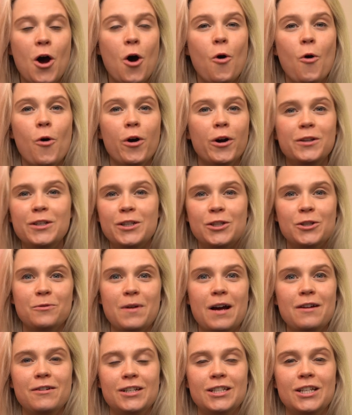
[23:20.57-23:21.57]
or at least
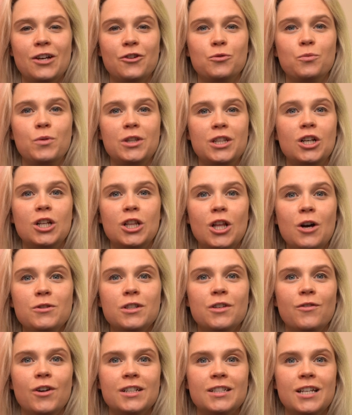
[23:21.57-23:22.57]
surround ourselves with the clones
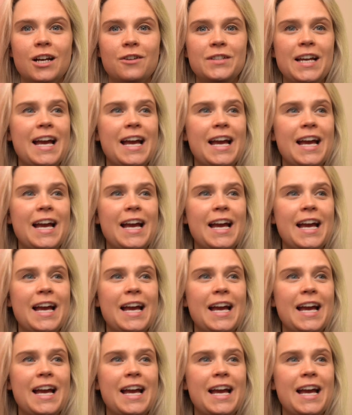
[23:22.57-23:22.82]
of ourselves.